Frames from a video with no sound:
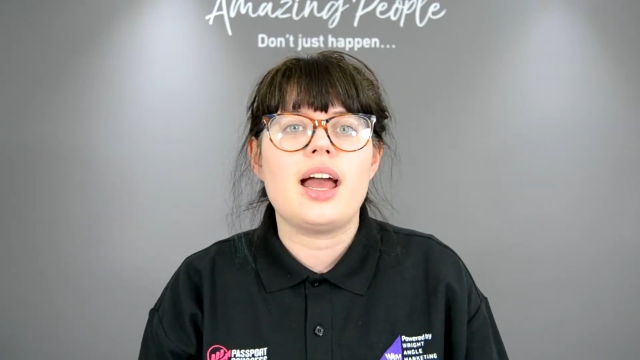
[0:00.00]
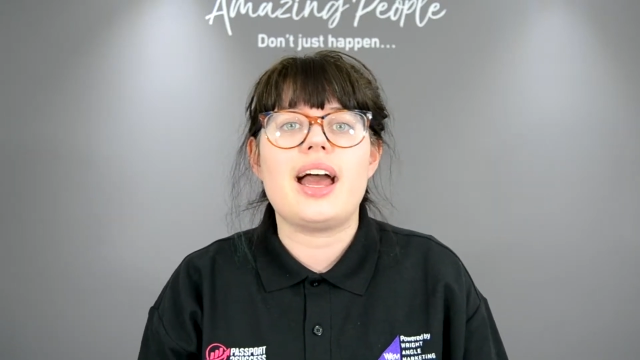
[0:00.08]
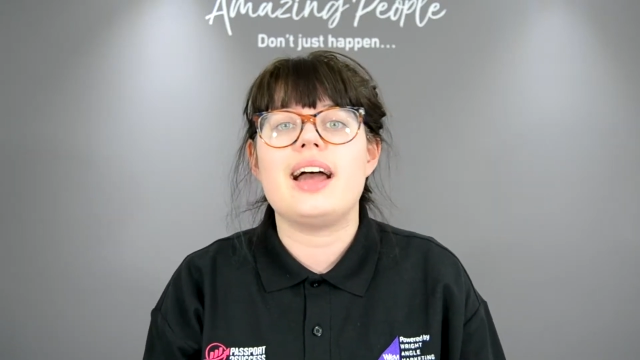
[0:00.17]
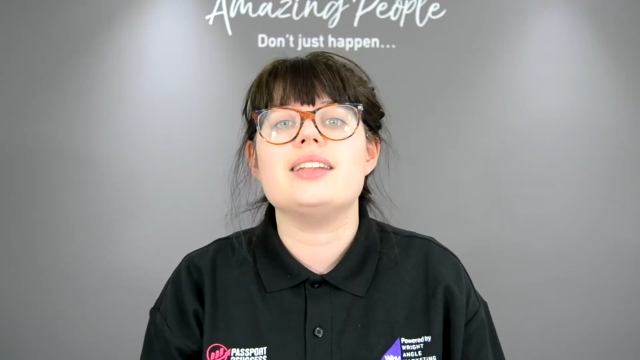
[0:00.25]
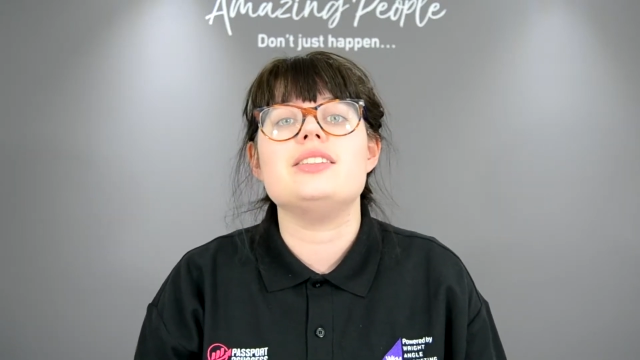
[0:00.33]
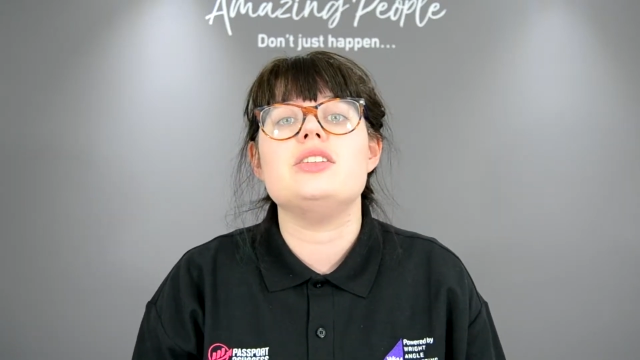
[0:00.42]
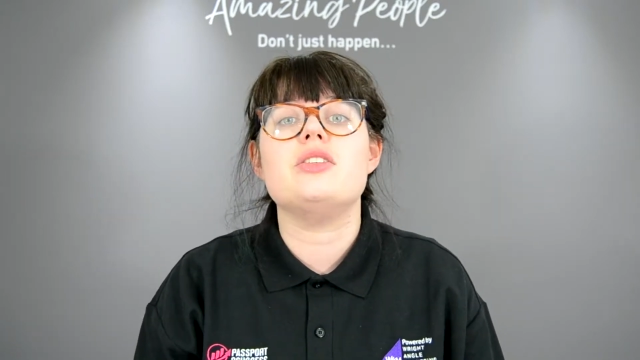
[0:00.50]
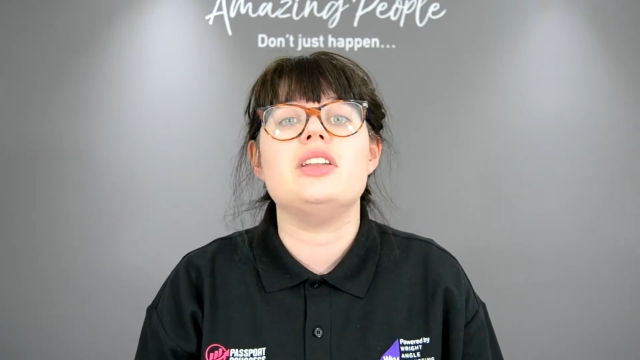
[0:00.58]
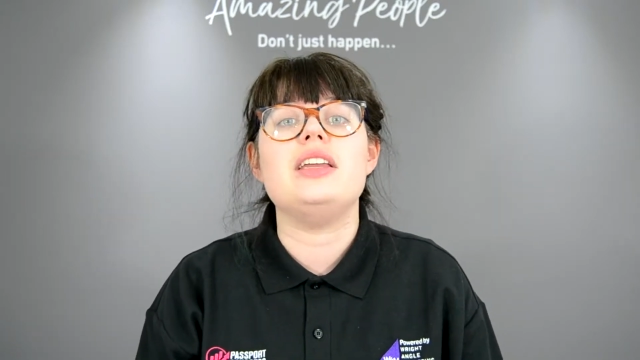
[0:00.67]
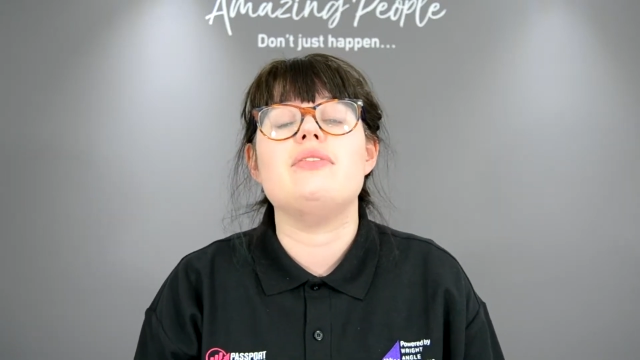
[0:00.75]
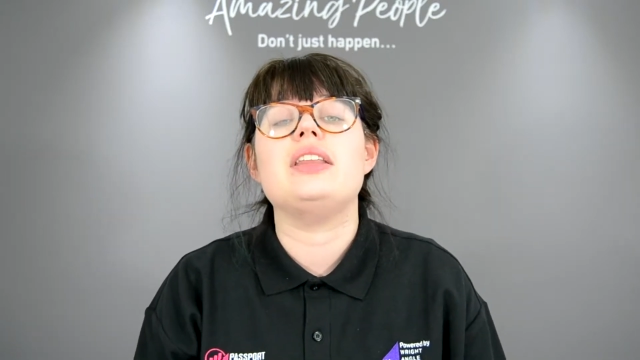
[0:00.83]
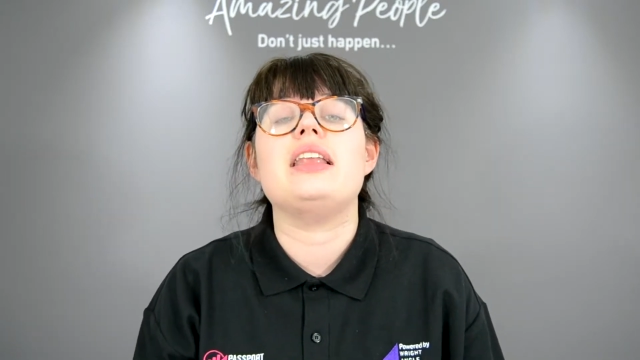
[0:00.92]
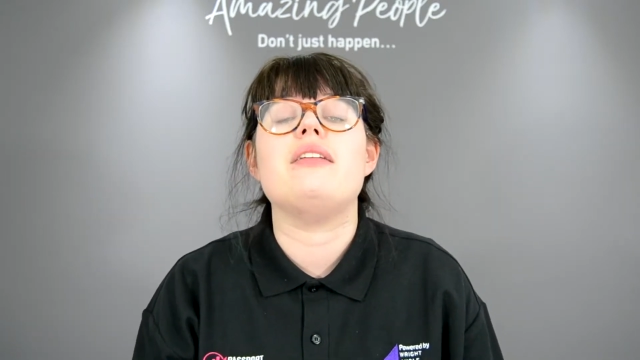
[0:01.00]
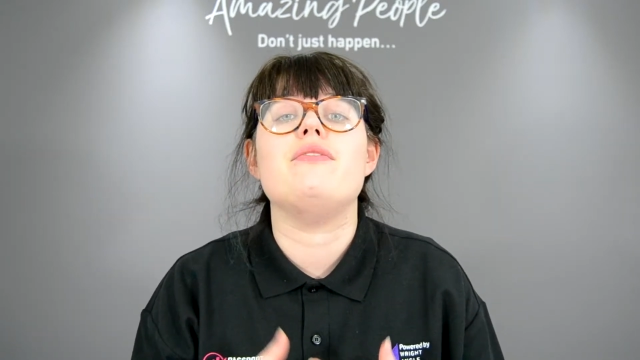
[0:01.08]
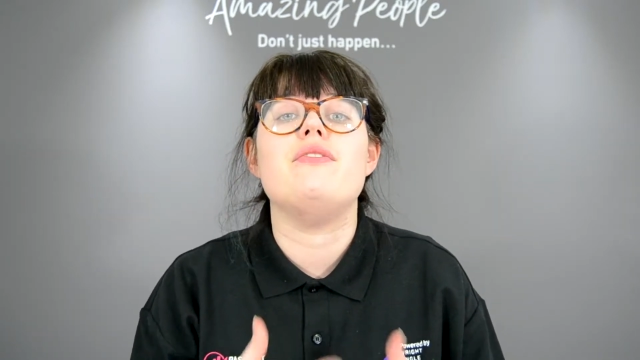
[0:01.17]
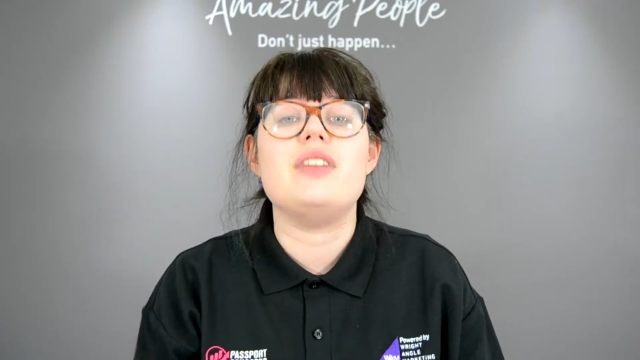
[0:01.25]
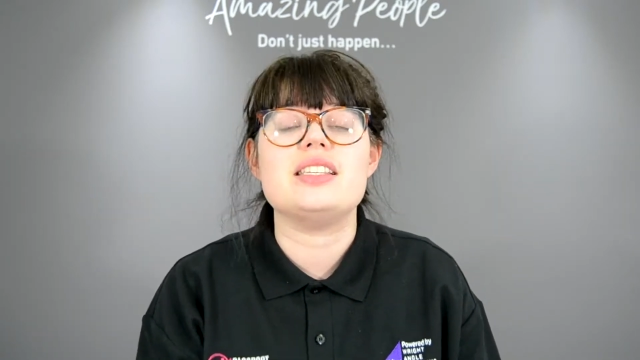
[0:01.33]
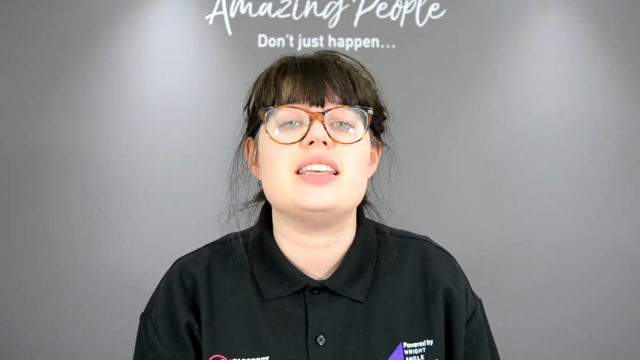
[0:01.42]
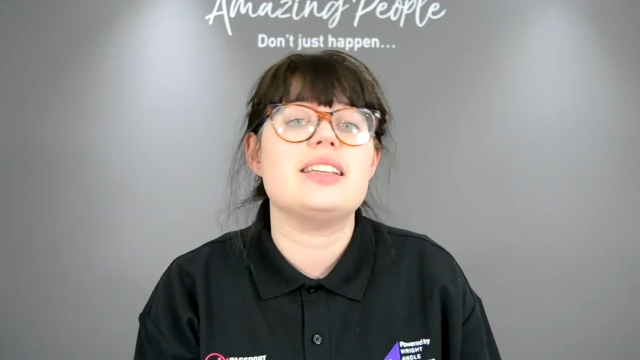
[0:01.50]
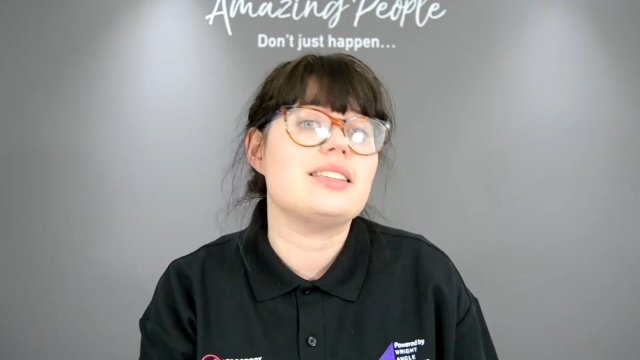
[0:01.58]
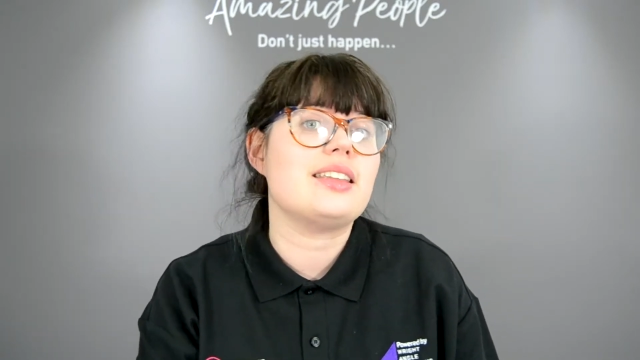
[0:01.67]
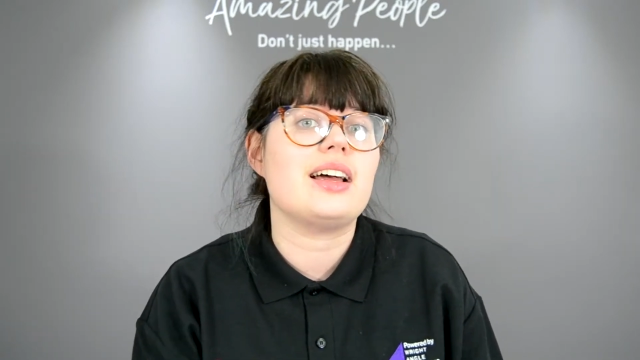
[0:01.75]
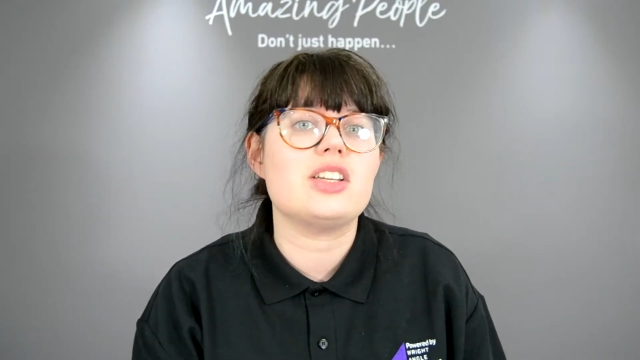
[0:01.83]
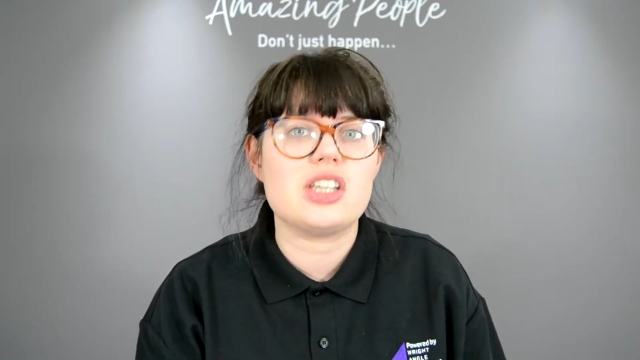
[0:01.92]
and you can even then visit that